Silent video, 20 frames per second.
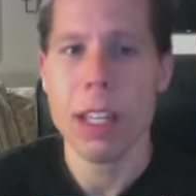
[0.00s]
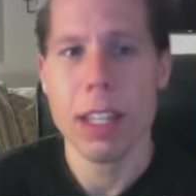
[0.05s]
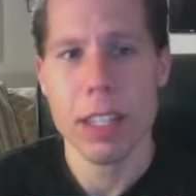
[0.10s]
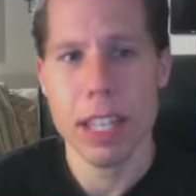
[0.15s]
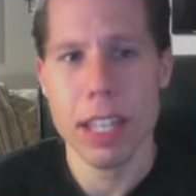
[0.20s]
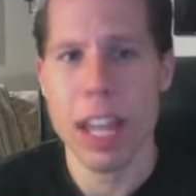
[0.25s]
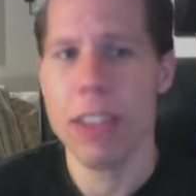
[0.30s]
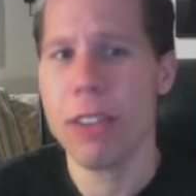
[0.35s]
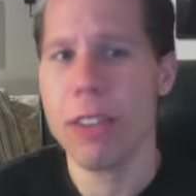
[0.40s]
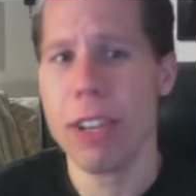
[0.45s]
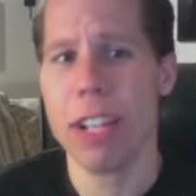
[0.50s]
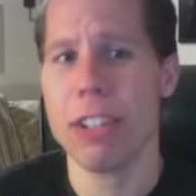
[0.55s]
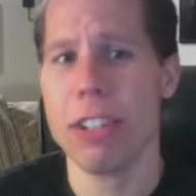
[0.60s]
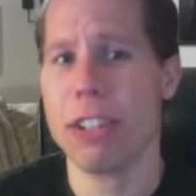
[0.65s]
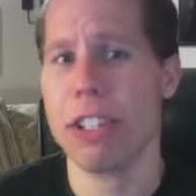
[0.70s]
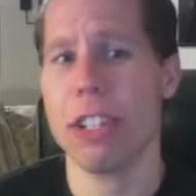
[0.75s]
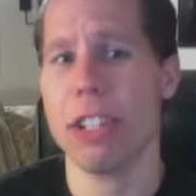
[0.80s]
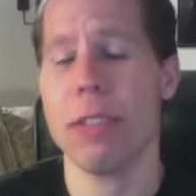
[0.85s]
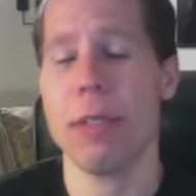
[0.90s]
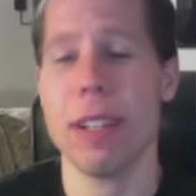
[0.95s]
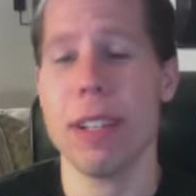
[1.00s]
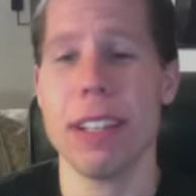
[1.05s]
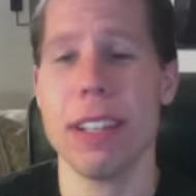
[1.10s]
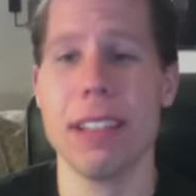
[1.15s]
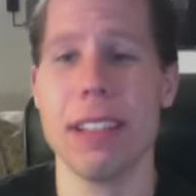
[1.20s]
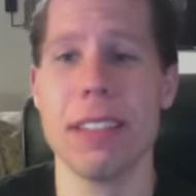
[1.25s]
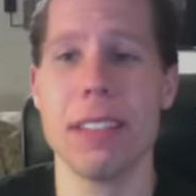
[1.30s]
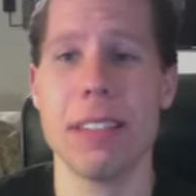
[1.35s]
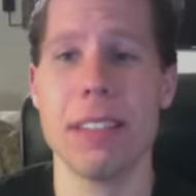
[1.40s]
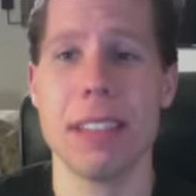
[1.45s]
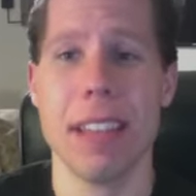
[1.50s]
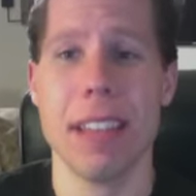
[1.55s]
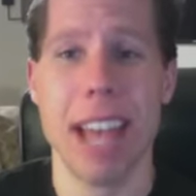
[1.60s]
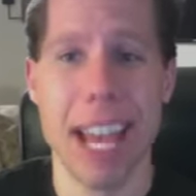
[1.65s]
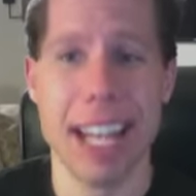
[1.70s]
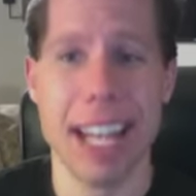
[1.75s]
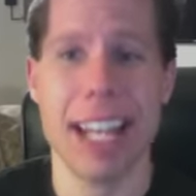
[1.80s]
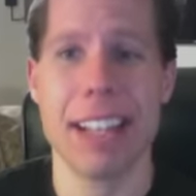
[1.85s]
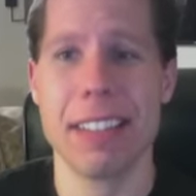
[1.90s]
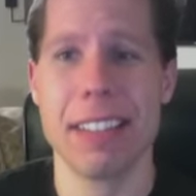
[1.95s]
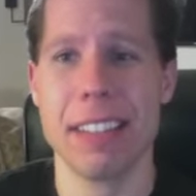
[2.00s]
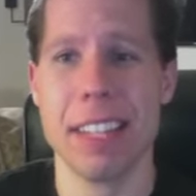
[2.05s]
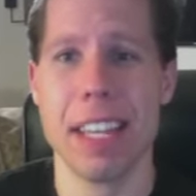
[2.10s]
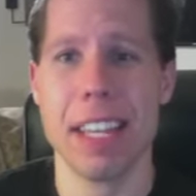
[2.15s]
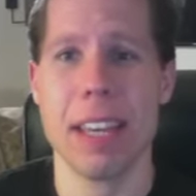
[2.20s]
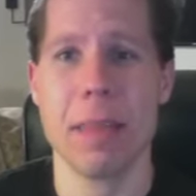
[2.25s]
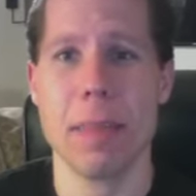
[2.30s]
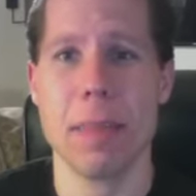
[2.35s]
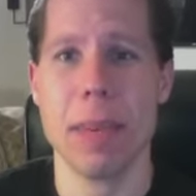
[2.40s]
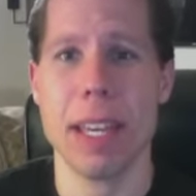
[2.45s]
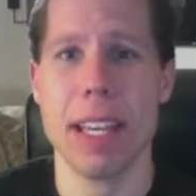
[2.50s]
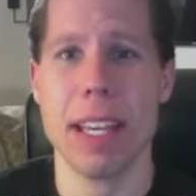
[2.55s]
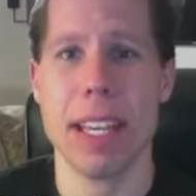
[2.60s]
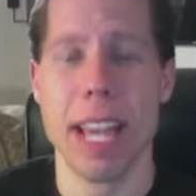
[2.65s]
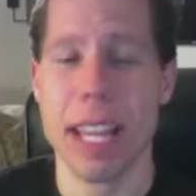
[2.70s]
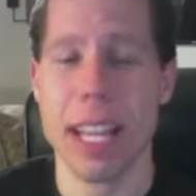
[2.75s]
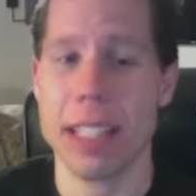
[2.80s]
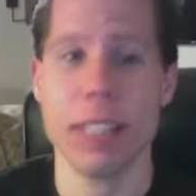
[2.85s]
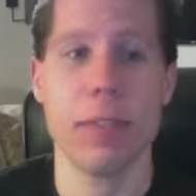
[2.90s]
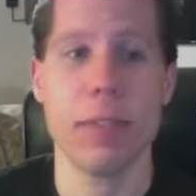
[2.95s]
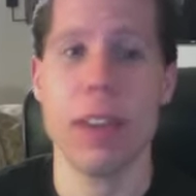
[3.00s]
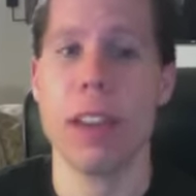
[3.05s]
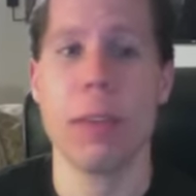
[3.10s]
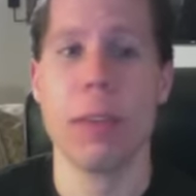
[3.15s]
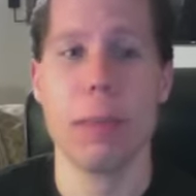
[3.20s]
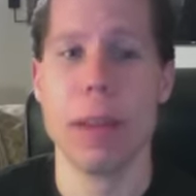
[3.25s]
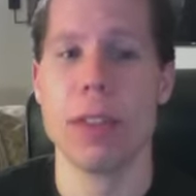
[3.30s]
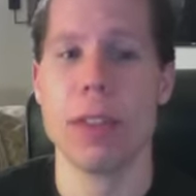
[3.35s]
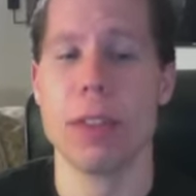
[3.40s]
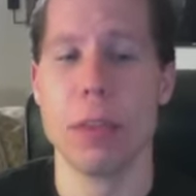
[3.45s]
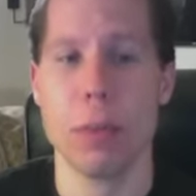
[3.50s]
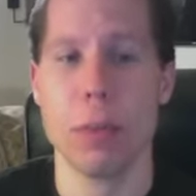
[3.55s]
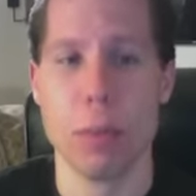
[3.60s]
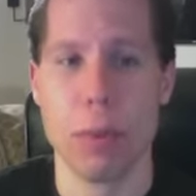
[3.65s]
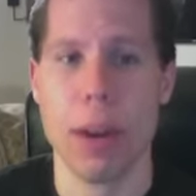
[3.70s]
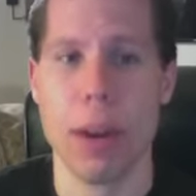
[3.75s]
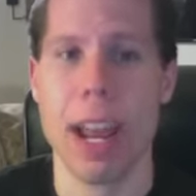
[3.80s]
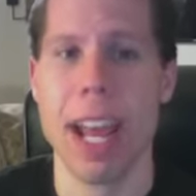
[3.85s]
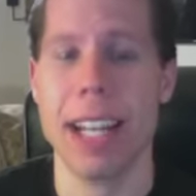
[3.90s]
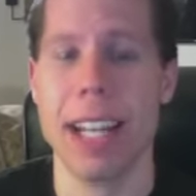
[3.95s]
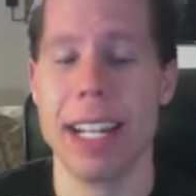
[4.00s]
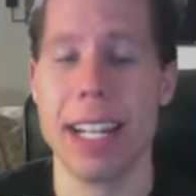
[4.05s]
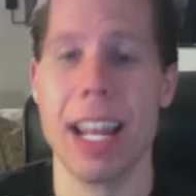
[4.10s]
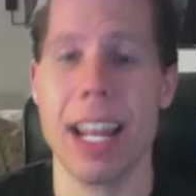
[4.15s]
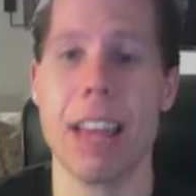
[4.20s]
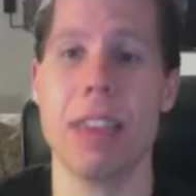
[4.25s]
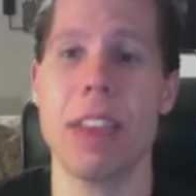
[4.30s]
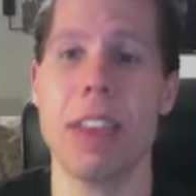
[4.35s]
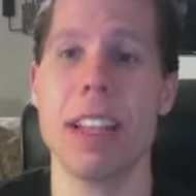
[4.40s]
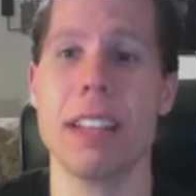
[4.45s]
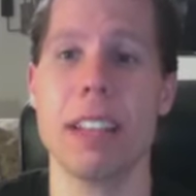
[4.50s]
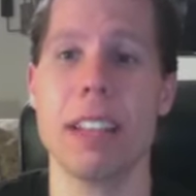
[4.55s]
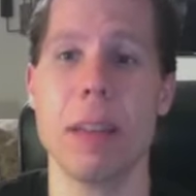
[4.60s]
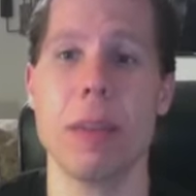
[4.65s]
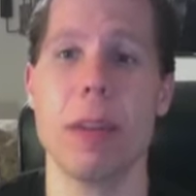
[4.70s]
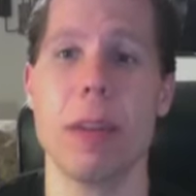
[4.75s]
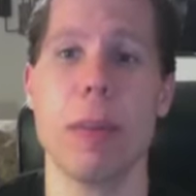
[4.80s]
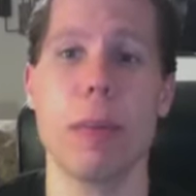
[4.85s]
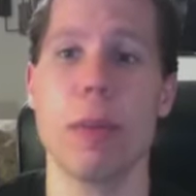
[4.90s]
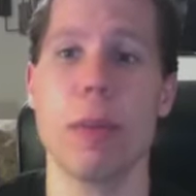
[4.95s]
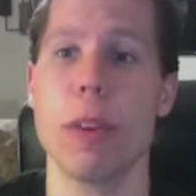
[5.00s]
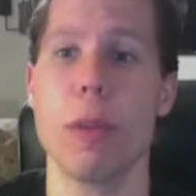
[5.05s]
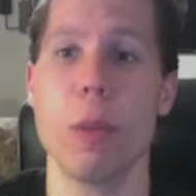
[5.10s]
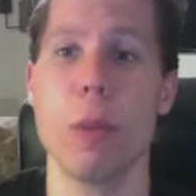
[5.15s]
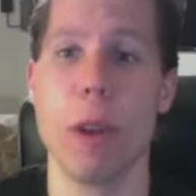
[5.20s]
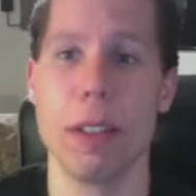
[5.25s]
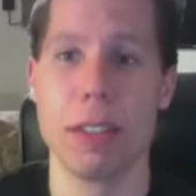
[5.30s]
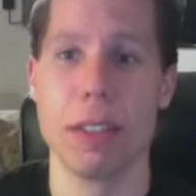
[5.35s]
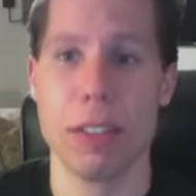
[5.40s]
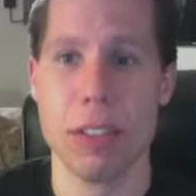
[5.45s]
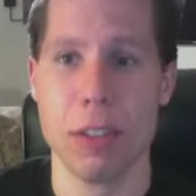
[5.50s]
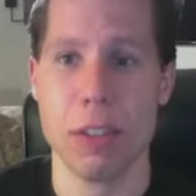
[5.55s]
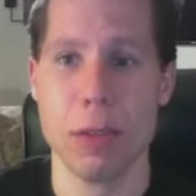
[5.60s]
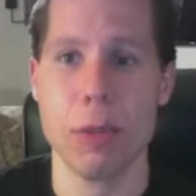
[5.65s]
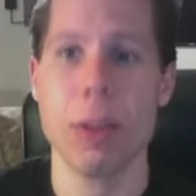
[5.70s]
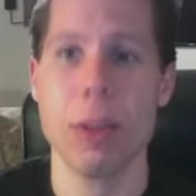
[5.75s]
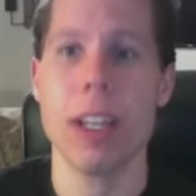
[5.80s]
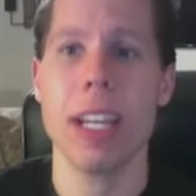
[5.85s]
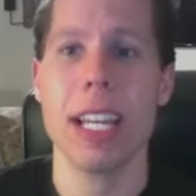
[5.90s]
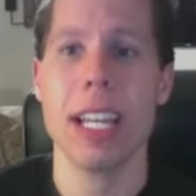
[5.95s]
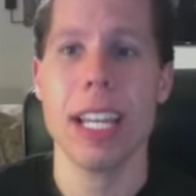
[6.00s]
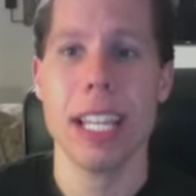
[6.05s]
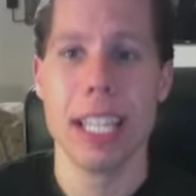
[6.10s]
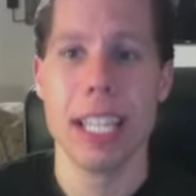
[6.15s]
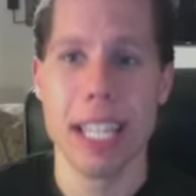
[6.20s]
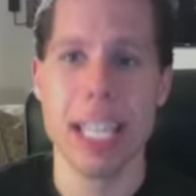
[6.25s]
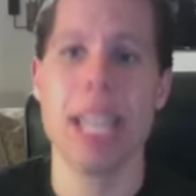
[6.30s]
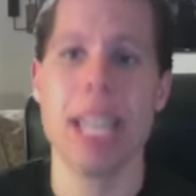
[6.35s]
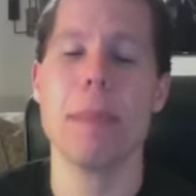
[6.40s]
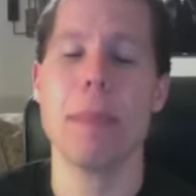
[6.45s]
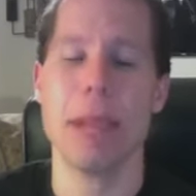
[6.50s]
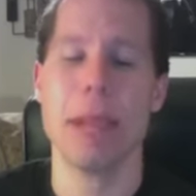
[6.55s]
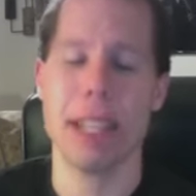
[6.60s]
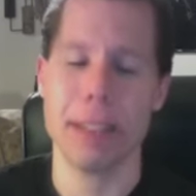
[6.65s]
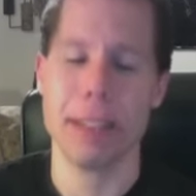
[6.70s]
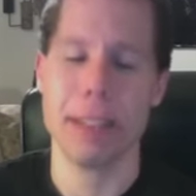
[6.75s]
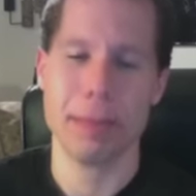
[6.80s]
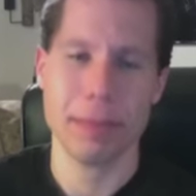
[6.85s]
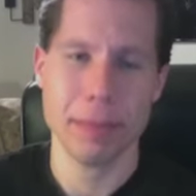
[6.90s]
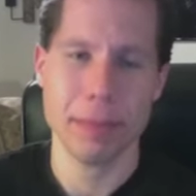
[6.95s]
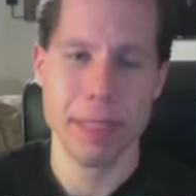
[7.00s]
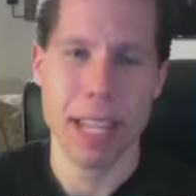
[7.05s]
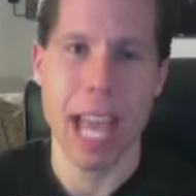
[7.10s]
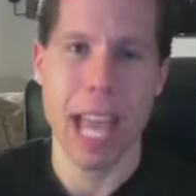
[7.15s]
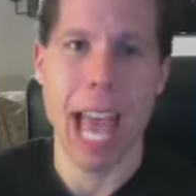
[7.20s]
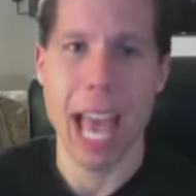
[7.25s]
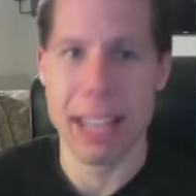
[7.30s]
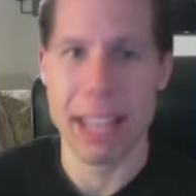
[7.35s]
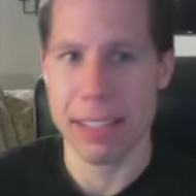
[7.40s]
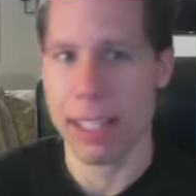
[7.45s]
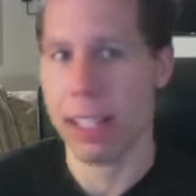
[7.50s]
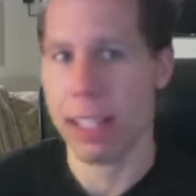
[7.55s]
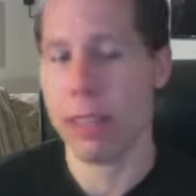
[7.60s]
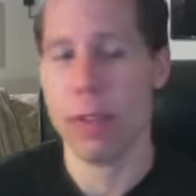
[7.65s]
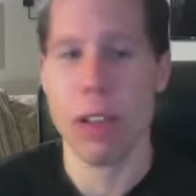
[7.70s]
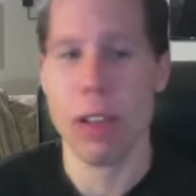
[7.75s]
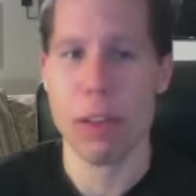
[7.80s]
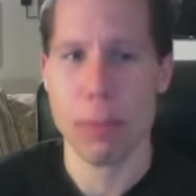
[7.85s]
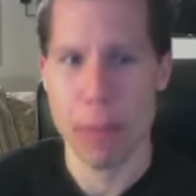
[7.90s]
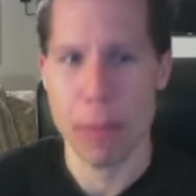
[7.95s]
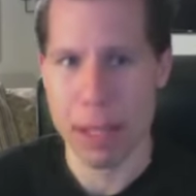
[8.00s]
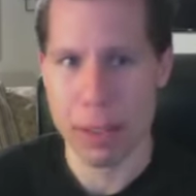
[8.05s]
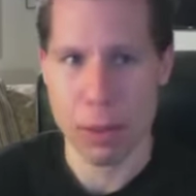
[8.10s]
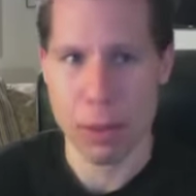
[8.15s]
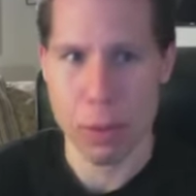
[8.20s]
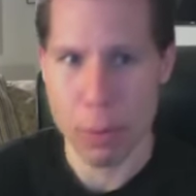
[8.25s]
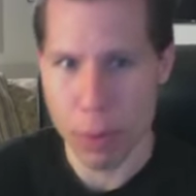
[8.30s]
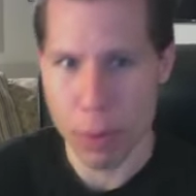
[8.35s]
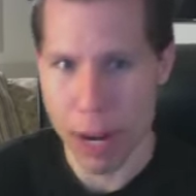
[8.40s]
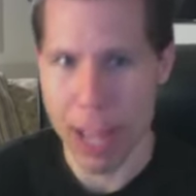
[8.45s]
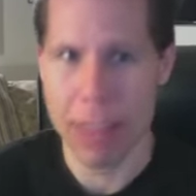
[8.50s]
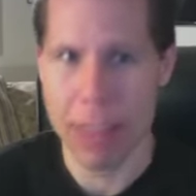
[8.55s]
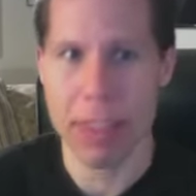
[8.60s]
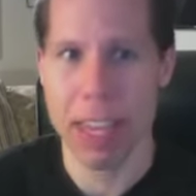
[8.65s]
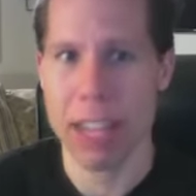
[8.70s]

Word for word: The other issue is NXT being a developmental brand, and I think WWE wants to keep it as a developmental brand.